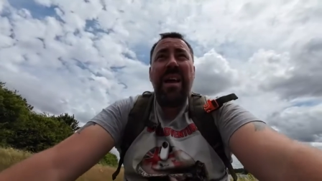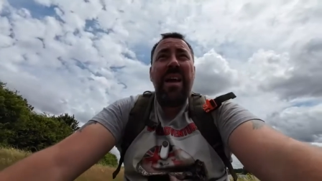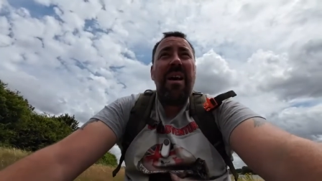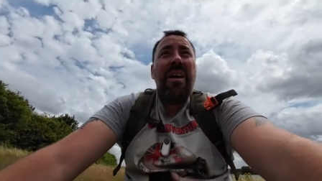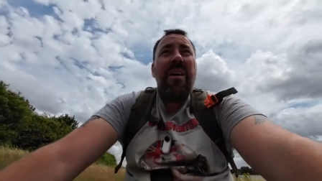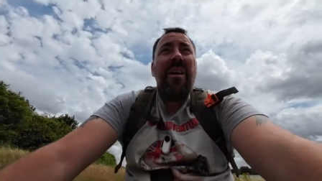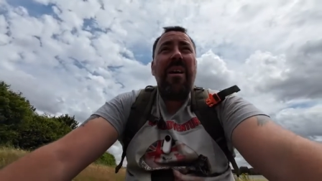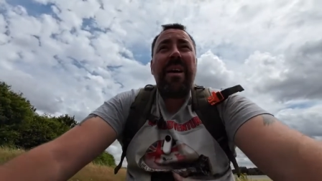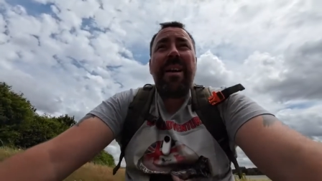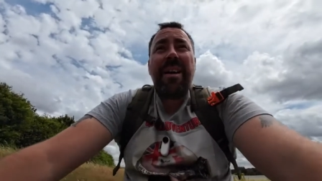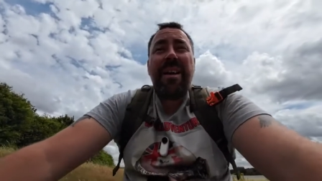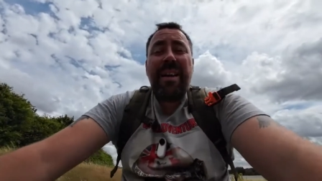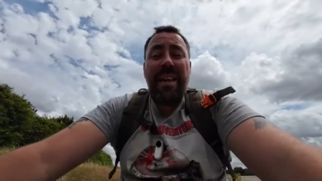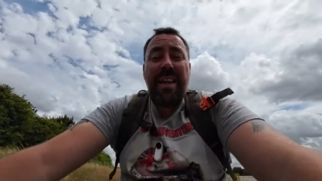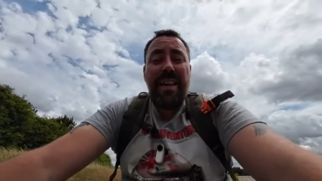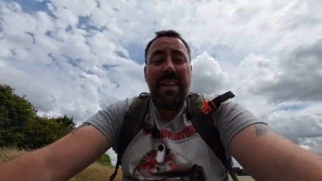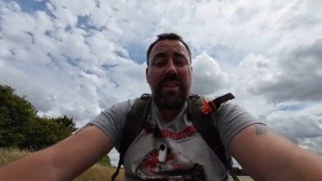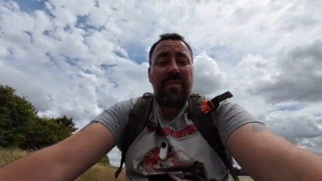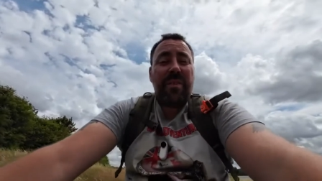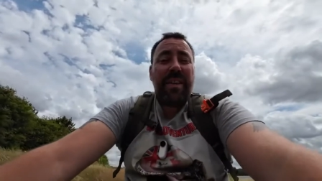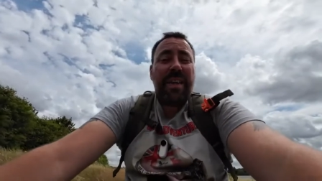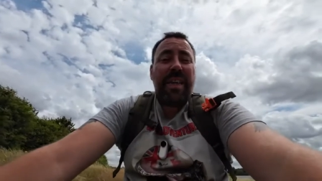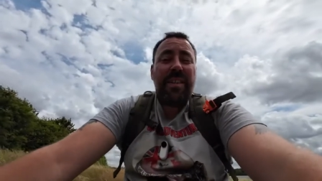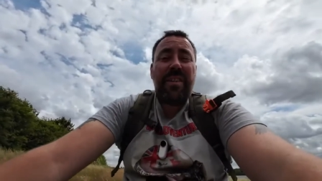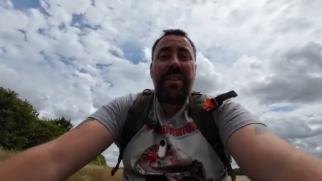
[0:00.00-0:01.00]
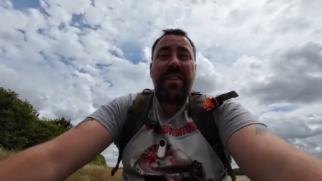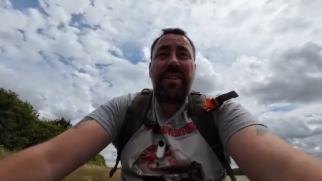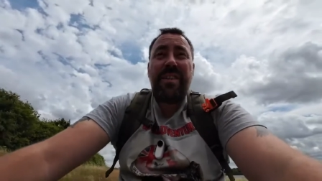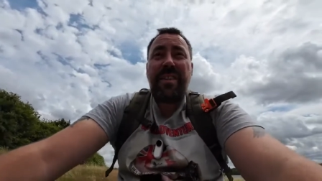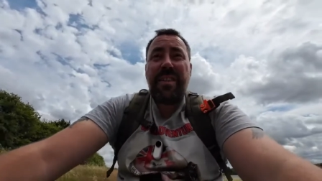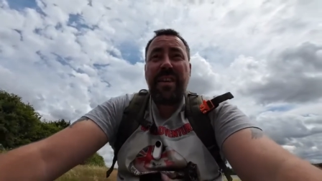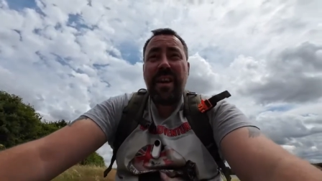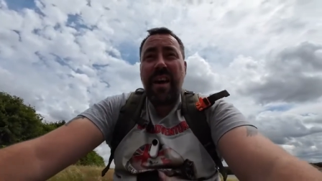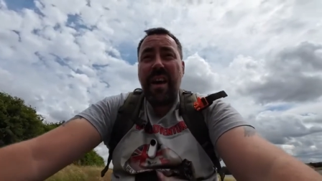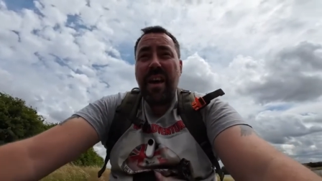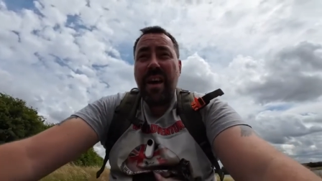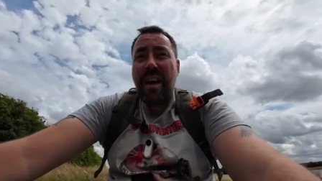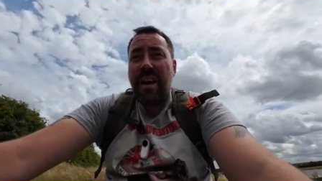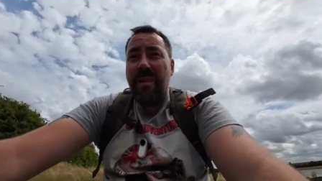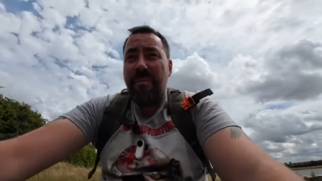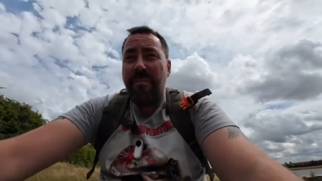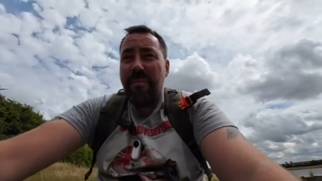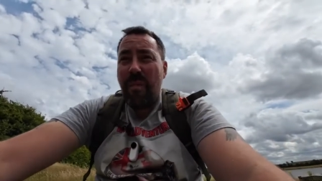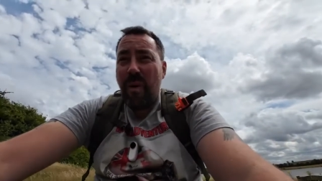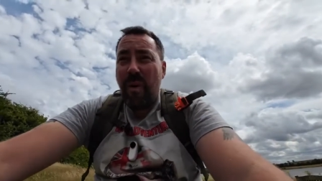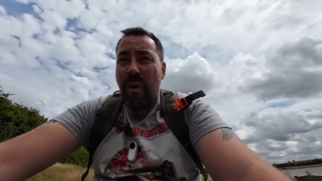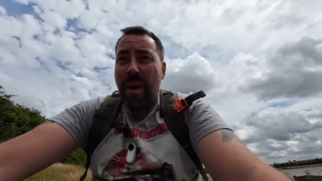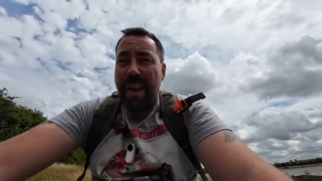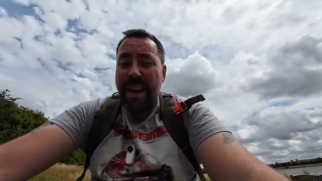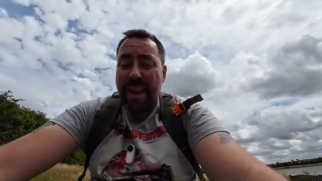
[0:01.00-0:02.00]
I can literally just turn
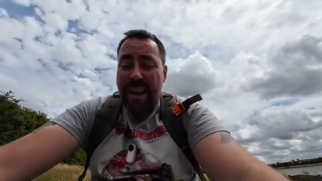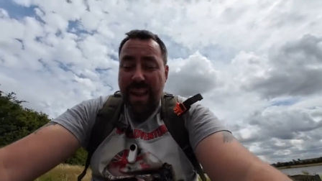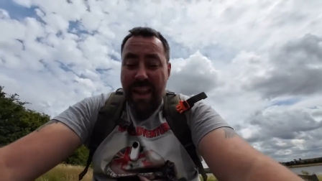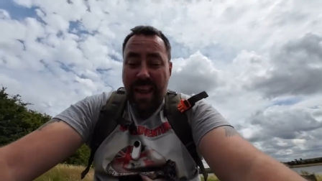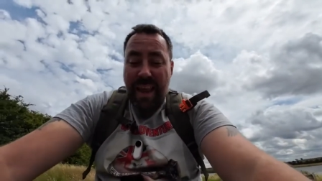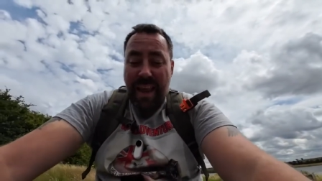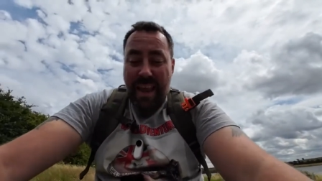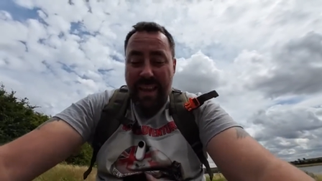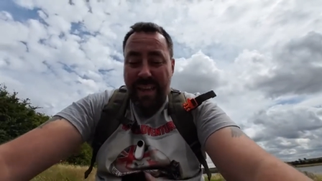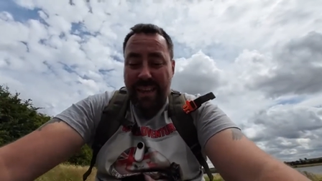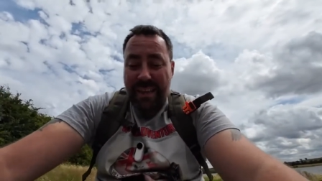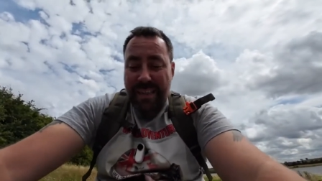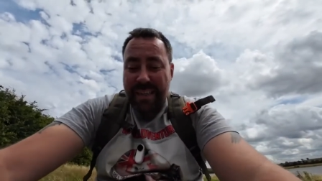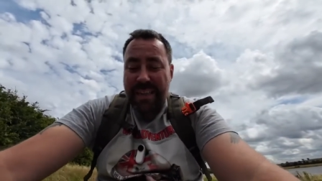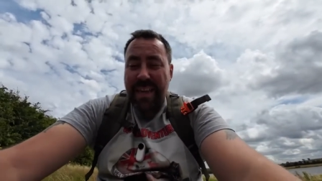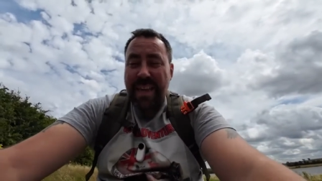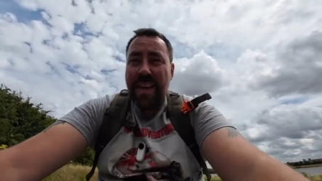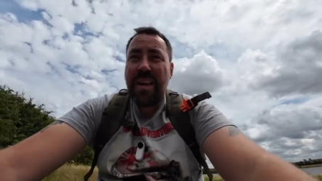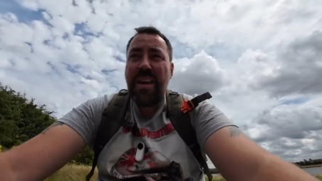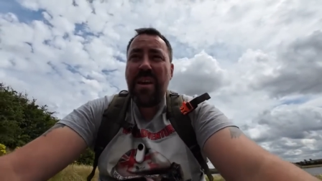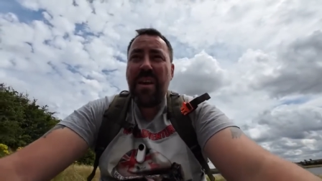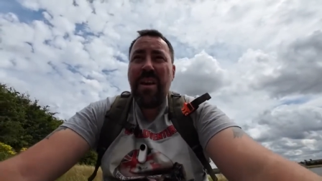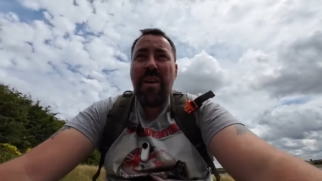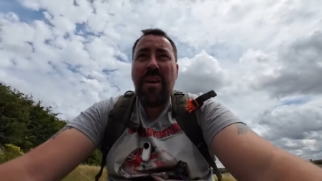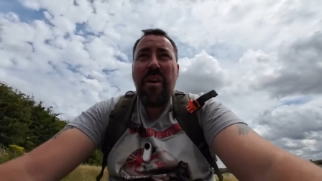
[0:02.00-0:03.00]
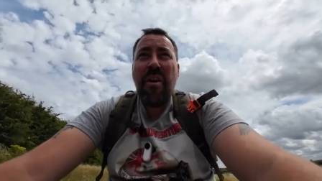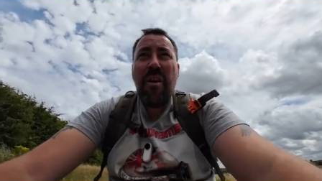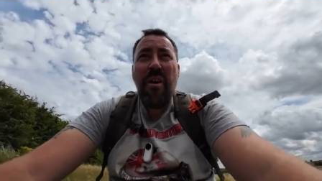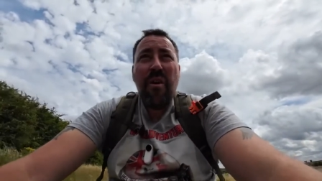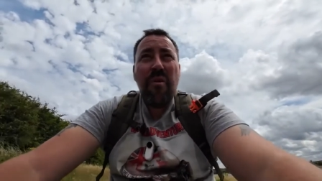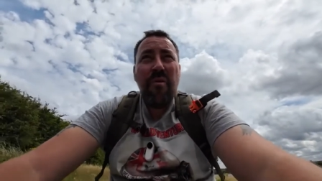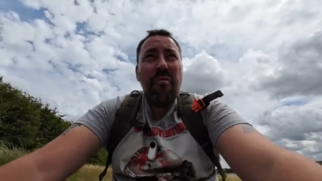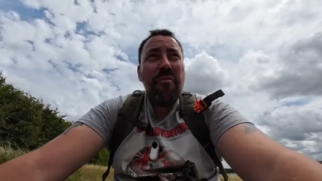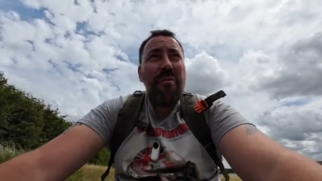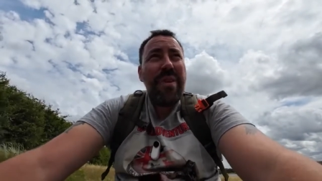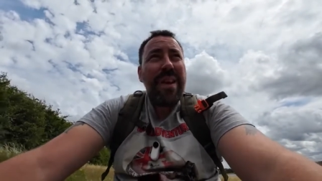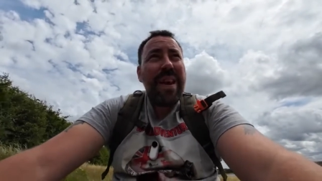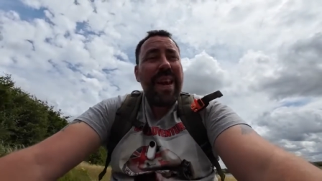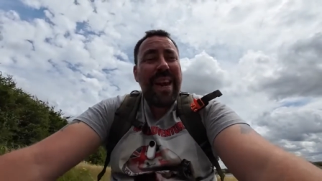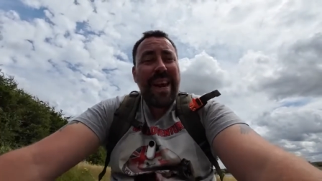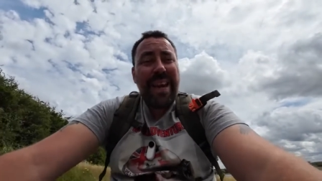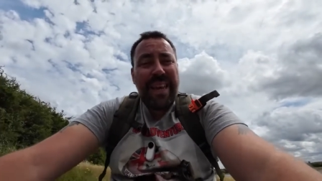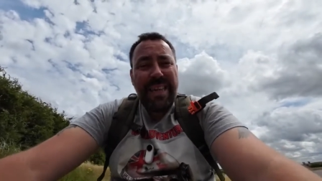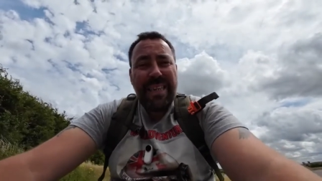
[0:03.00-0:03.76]
my legs really